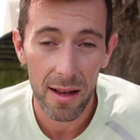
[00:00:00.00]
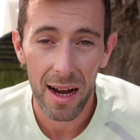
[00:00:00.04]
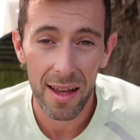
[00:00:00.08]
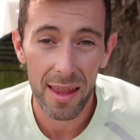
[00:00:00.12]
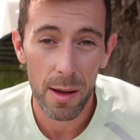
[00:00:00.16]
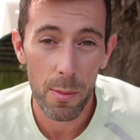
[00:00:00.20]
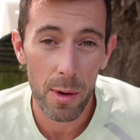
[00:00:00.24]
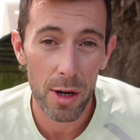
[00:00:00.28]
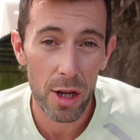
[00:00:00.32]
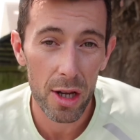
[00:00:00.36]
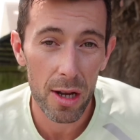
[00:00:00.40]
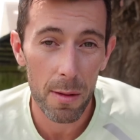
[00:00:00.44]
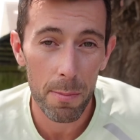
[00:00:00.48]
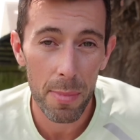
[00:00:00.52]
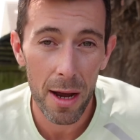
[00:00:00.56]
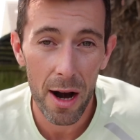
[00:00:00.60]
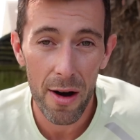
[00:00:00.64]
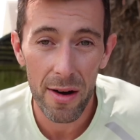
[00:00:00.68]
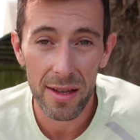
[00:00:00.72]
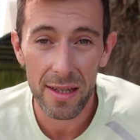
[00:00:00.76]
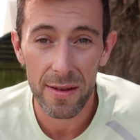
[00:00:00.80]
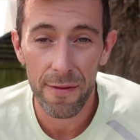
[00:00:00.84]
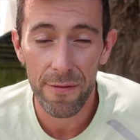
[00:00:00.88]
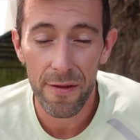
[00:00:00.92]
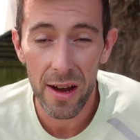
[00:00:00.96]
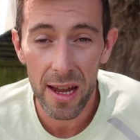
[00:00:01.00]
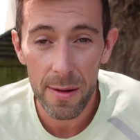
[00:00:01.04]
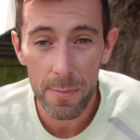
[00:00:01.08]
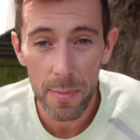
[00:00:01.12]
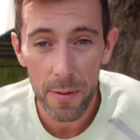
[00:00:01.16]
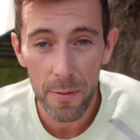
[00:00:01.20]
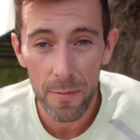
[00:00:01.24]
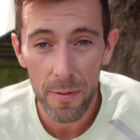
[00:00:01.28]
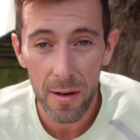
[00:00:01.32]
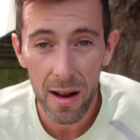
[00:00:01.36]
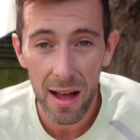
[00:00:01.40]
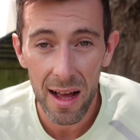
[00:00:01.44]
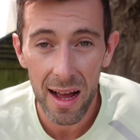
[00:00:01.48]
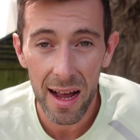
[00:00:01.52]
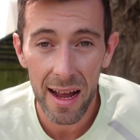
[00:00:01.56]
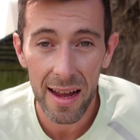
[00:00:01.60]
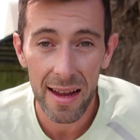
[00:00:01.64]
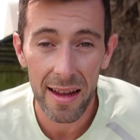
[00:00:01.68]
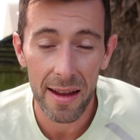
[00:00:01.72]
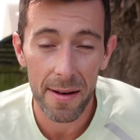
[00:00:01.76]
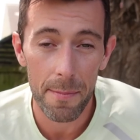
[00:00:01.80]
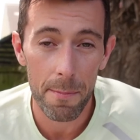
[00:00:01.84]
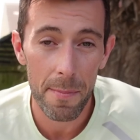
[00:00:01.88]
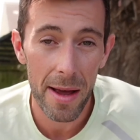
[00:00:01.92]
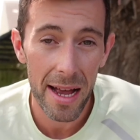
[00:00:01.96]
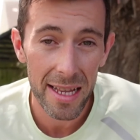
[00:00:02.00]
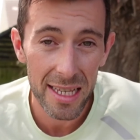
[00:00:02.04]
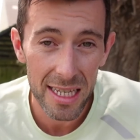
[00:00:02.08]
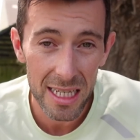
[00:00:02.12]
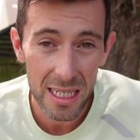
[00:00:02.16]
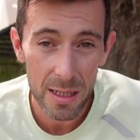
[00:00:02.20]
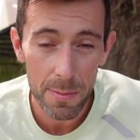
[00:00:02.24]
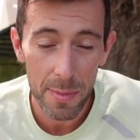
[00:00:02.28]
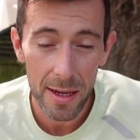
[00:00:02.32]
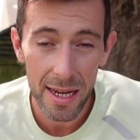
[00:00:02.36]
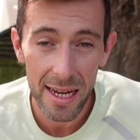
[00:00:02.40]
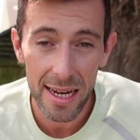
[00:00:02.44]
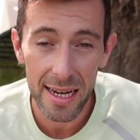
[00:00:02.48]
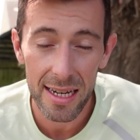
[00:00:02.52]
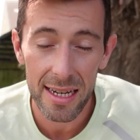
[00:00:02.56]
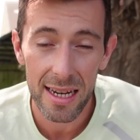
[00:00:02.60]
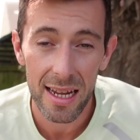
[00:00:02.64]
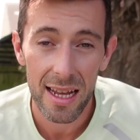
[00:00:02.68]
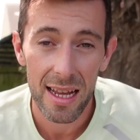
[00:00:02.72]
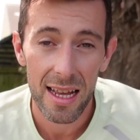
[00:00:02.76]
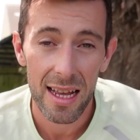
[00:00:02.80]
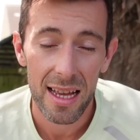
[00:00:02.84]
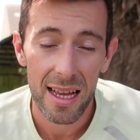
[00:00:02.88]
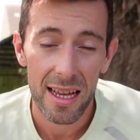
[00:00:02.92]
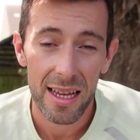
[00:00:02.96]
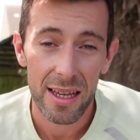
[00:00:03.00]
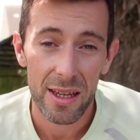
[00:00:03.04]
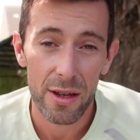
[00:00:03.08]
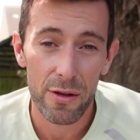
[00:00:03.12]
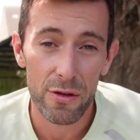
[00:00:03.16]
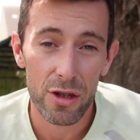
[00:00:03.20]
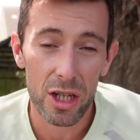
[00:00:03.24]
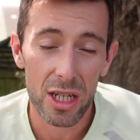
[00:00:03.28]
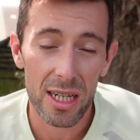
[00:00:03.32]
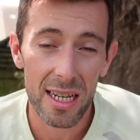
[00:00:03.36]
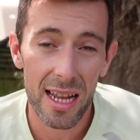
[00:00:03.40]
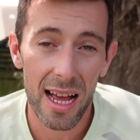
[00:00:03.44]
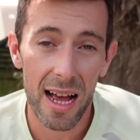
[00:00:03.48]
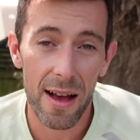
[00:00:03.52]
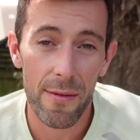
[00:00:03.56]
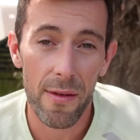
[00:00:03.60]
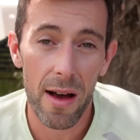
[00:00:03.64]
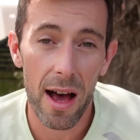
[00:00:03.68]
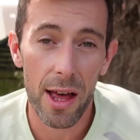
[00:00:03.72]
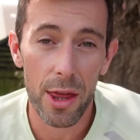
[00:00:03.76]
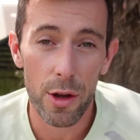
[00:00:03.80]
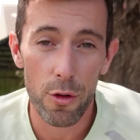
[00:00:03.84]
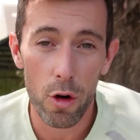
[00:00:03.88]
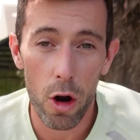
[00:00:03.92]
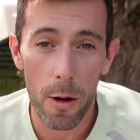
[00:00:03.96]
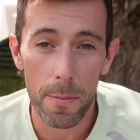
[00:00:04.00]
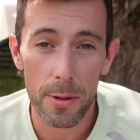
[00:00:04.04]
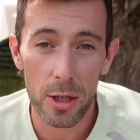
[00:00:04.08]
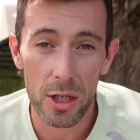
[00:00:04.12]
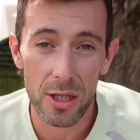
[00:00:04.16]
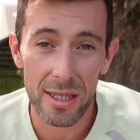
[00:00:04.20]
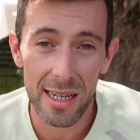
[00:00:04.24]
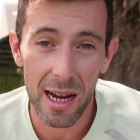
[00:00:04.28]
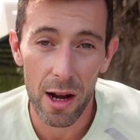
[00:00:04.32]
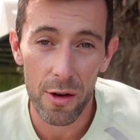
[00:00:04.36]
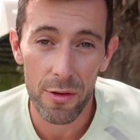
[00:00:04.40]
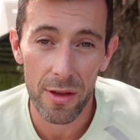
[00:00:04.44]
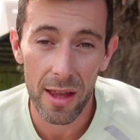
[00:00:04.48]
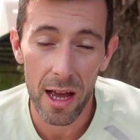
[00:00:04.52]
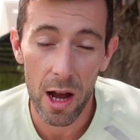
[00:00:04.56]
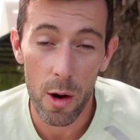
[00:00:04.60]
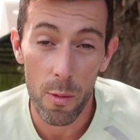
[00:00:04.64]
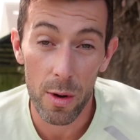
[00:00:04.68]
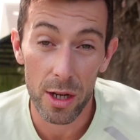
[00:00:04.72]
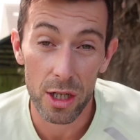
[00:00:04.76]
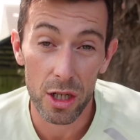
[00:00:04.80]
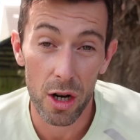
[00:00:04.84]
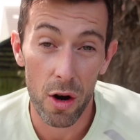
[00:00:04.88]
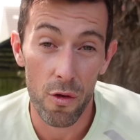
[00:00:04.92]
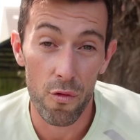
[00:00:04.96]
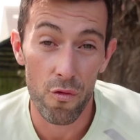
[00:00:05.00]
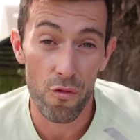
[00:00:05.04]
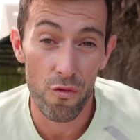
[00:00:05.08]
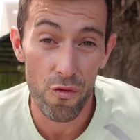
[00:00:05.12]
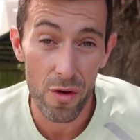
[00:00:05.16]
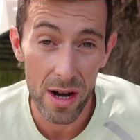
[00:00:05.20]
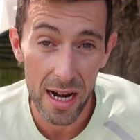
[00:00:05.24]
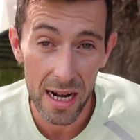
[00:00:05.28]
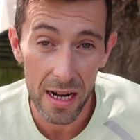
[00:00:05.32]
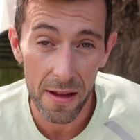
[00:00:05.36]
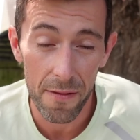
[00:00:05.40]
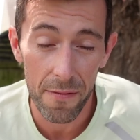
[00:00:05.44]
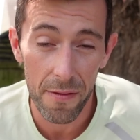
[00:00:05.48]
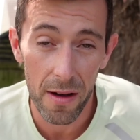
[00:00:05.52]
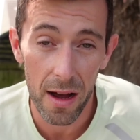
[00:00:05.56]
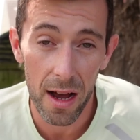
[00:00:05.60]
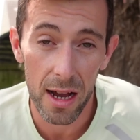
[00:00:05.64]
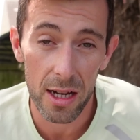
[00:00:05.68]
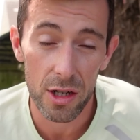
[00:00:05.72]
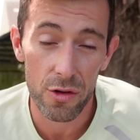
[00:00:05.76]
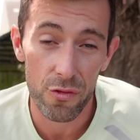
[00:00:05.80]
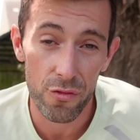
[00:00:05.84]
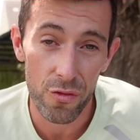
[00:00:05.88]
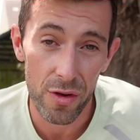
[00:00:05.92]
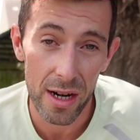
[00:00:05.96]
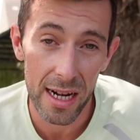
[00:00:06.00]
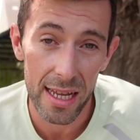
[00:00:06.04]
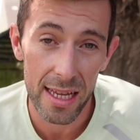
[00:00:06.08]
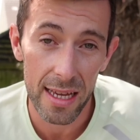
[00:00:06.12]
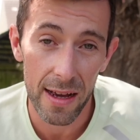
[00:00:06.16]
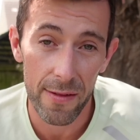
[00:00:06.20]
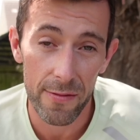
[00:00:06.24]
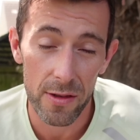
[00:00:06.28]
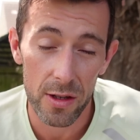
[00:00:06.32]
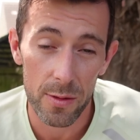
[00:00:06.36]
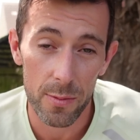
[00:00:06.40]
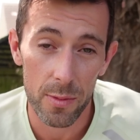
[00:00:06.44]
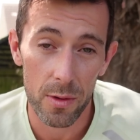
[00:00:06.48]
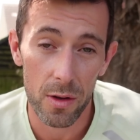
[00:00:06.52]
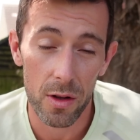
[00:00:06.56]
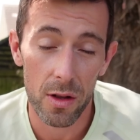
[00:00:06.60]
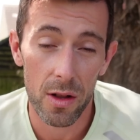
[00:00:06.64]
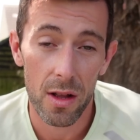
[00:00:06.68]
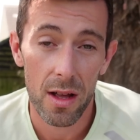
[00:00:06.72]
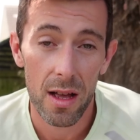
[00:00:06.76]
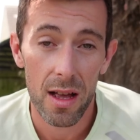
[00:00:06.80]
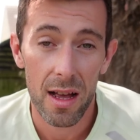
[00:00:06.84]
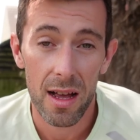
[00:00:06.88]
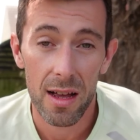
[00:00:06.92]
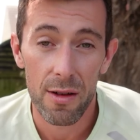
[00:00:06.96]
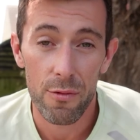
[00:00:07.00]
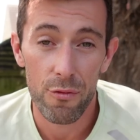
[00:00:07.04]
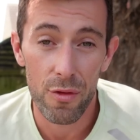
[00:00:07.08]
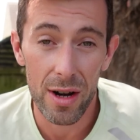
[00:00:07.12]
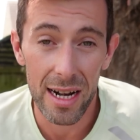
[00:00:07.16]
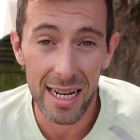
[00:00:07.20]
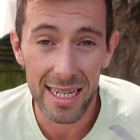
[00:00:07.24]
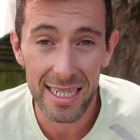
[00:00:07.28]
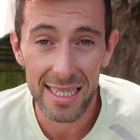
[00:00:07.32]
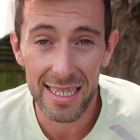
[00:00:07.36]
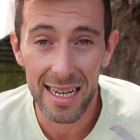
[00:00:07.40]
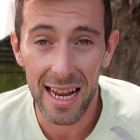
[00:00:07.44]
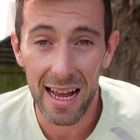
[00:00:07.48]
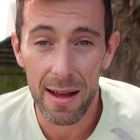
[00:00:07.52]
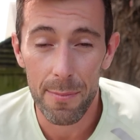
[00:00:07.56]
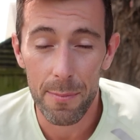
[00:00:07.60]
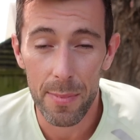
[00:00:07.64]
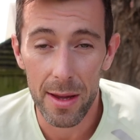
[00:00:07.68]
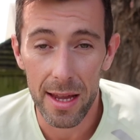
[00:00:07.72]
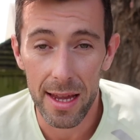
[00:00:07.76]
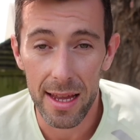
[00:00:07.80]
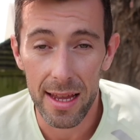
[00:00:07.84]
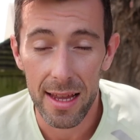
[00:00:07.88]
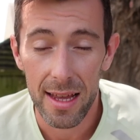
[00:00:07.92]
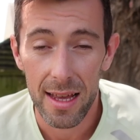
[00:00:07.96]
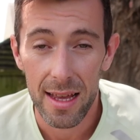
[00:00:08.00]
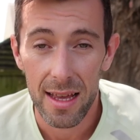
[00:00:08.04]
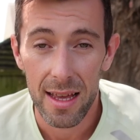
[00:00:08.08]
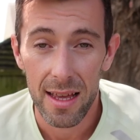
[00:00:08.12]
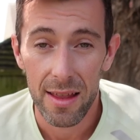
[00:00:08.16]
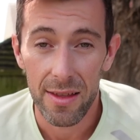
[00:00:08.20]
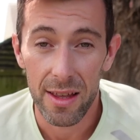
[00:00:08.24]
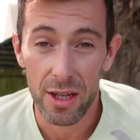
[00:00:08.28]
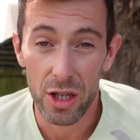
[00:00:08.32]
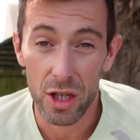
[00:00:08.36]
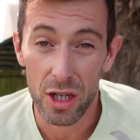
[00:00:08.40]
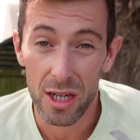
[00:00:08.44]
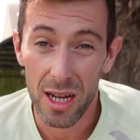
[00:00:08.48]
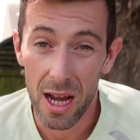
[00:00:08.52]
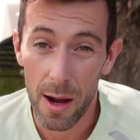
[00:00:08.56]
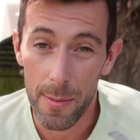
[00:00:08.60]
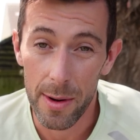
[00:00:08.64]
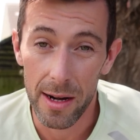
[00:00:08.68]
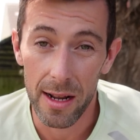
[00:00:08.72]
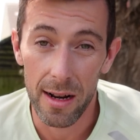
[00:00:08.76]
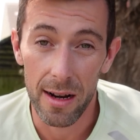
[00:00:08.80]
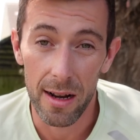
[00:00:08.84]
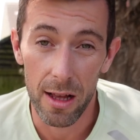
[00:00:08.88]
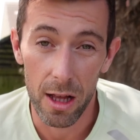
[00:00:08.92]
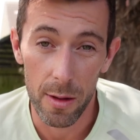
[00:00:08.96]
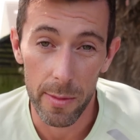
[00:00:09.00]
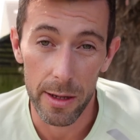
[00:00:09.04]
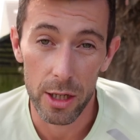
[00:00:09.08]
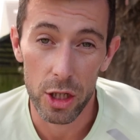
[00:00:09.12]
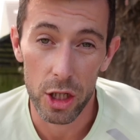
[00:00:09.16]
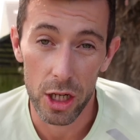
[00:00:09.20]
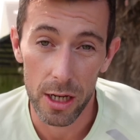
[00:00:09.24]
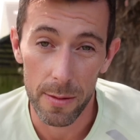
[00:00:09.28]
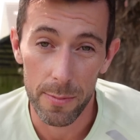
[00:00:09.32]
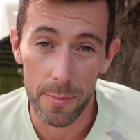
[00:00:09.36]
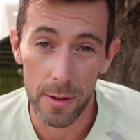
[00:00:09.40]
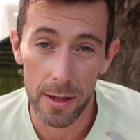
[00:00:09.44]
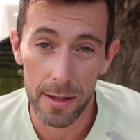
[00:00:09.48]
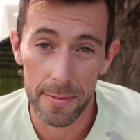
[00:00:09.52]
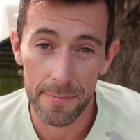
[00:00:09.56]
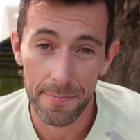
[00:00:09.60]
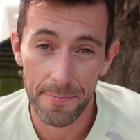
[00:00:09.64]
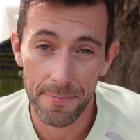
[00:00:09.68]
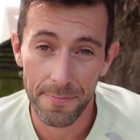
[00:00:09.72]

And then when you compare it to Vaporfly and Metaspeed, you just have other options out there which are really fast, really comfortable, really snappy, that just come in a little bit cheaper.